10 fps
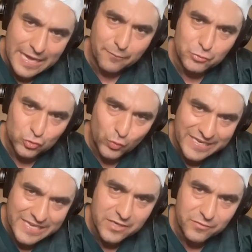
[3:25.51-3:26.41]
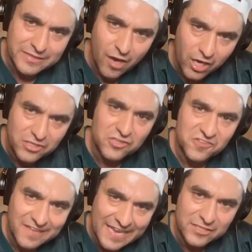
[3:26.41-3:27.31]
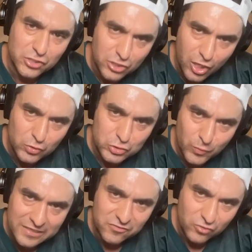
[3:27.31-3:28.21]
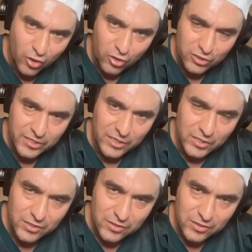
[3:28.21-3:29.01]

be able to hear and understand your coach when he's talking?